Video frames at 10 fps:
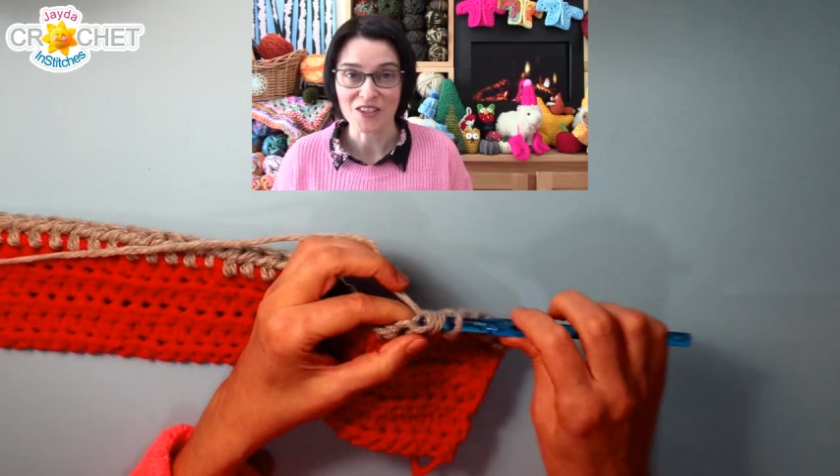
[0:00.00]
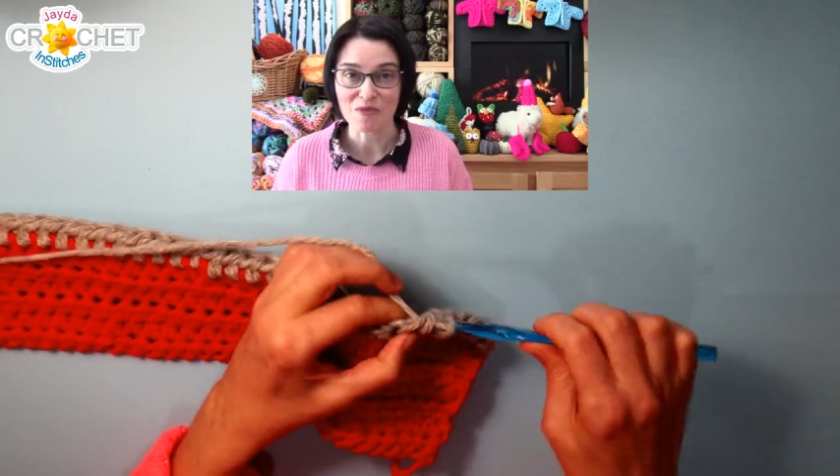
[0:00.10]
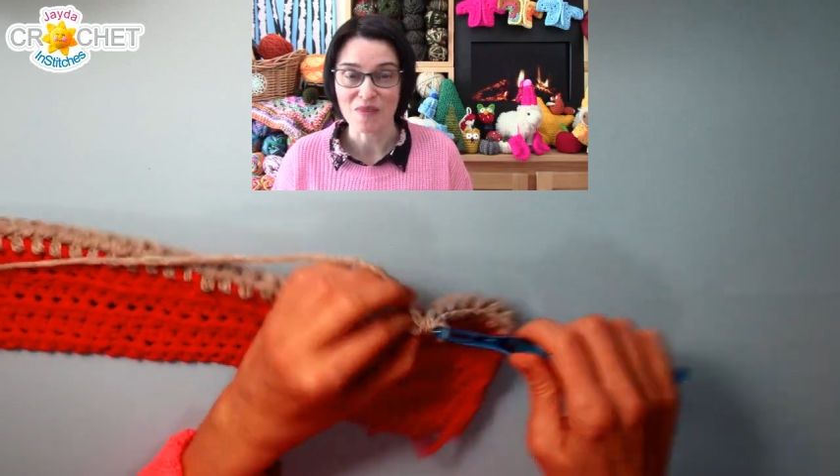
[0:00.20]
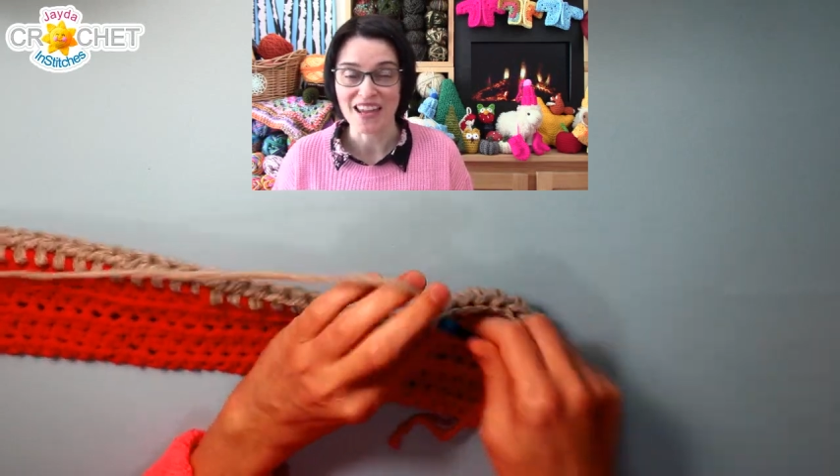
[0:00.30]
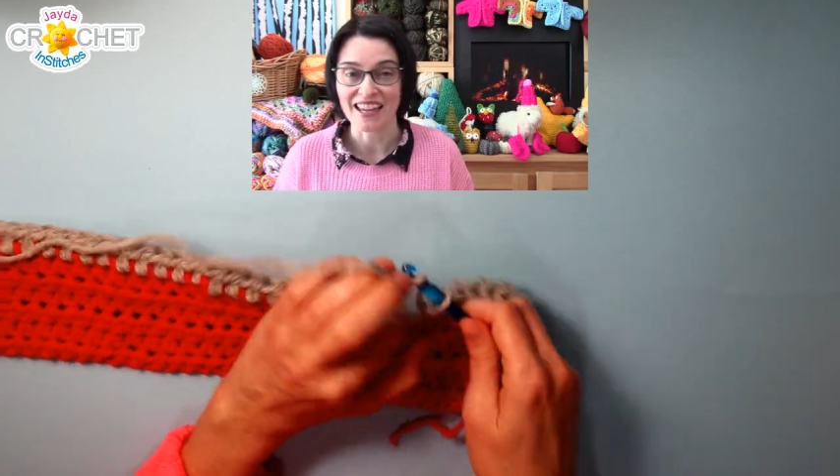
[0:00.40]

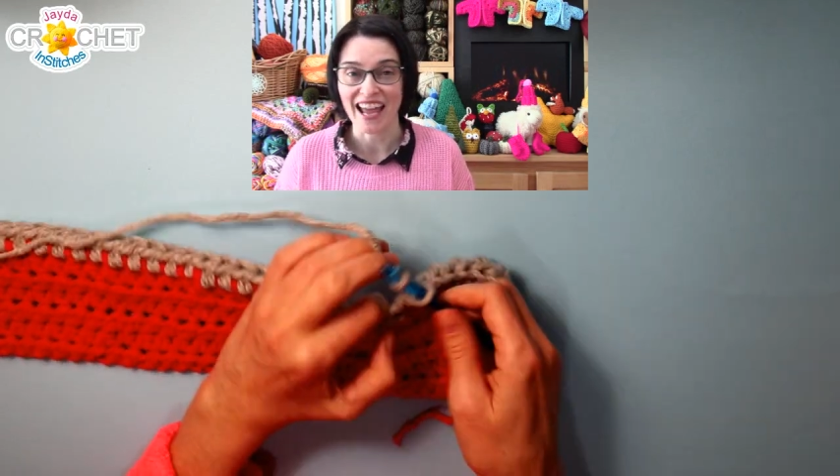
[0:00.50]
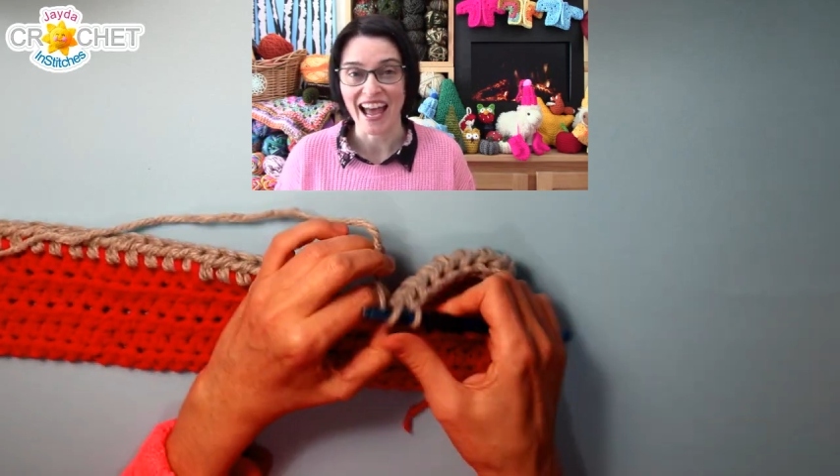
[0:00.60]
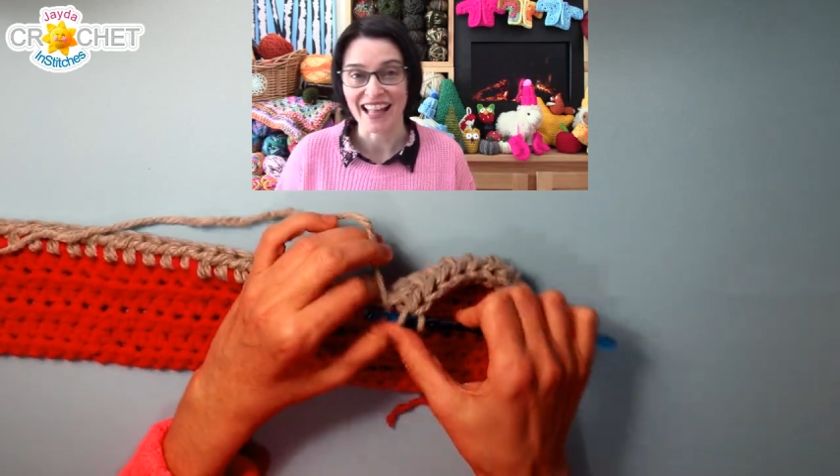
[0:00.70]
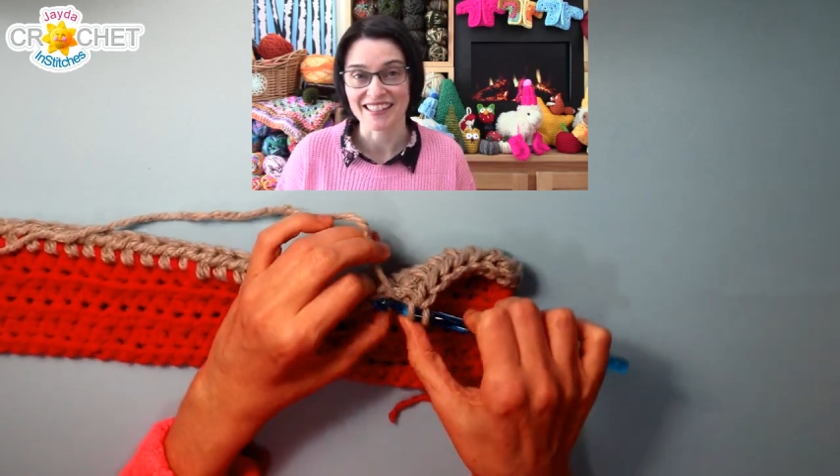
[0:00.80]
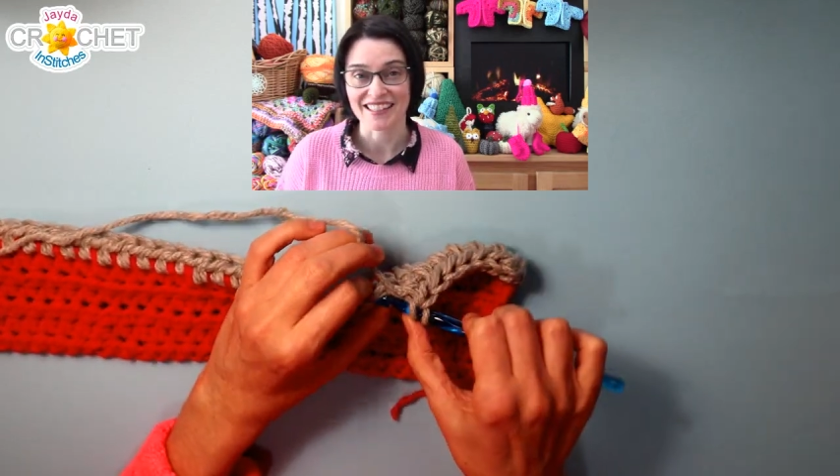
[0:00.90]
to make
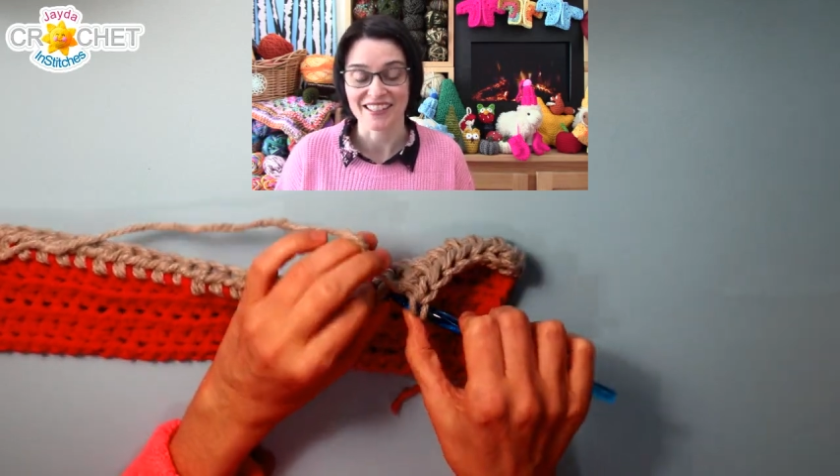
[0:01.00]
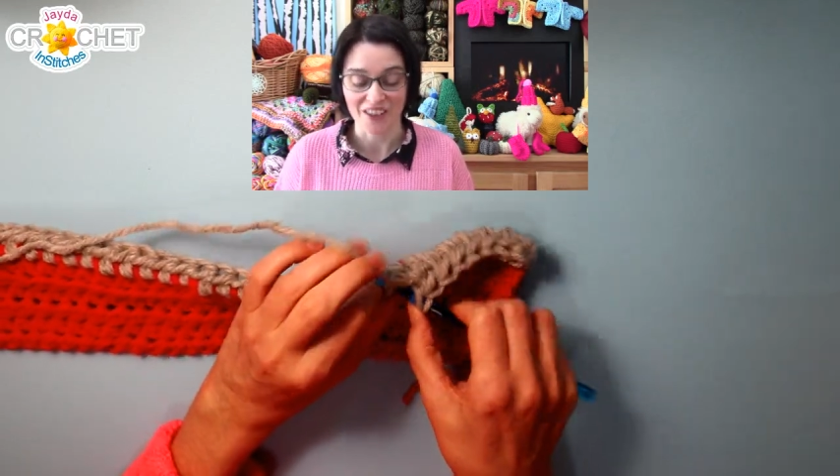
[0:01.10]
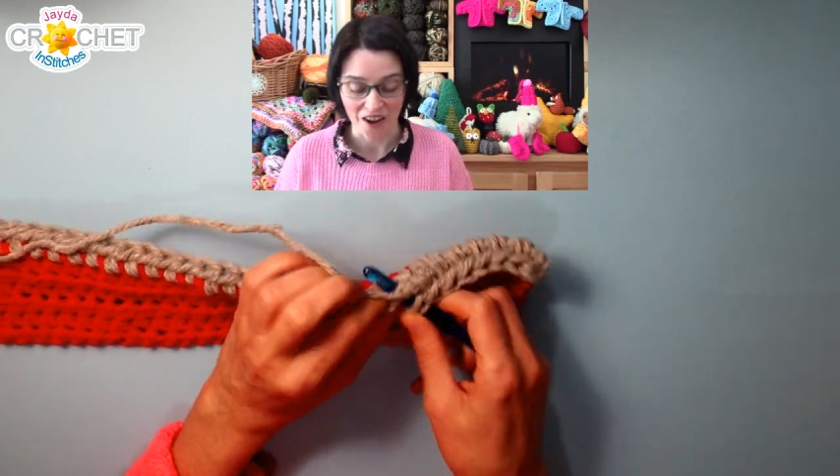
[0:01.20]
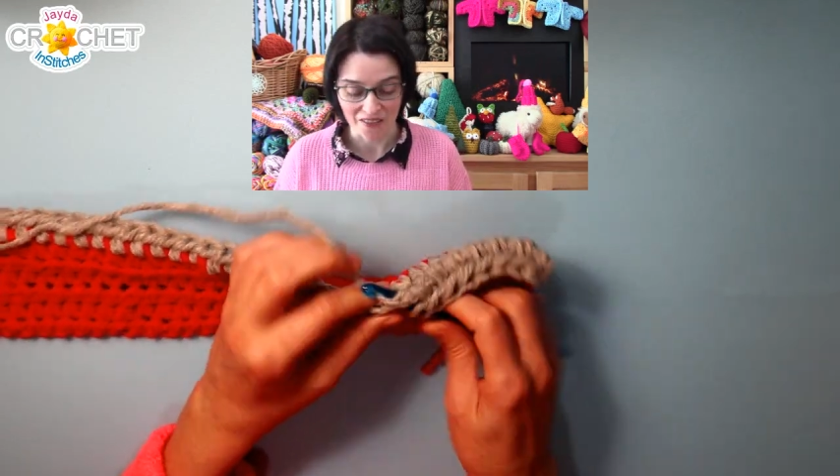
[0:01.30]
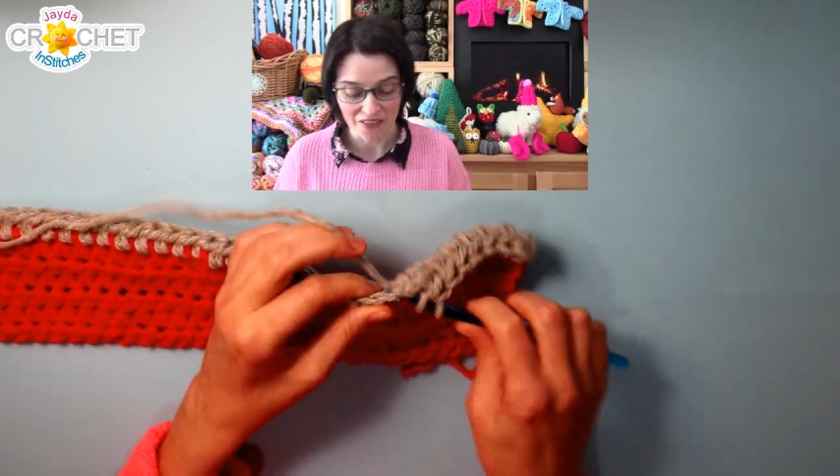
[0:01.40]
hats and
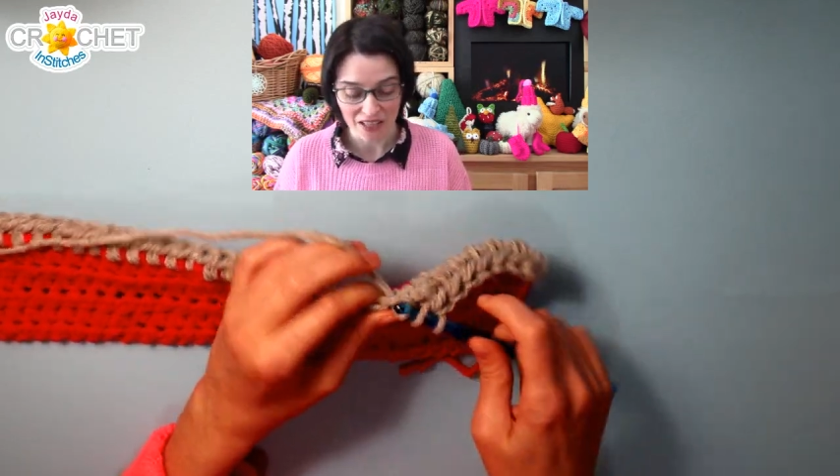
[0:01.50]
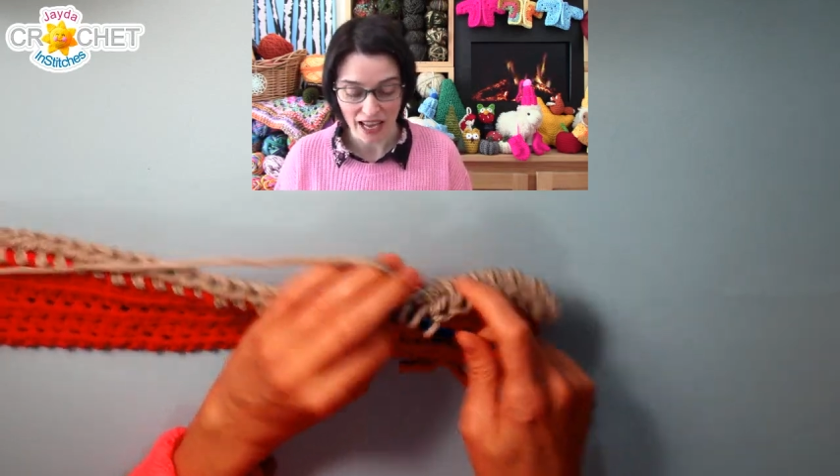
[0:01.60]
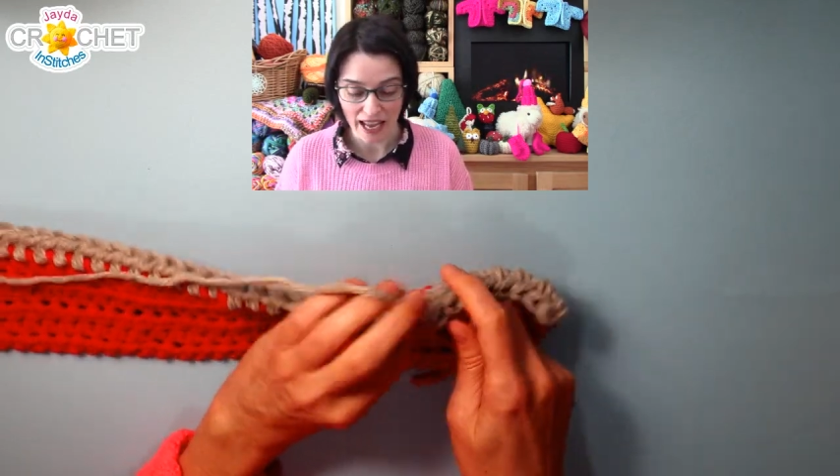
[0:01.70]
scarves.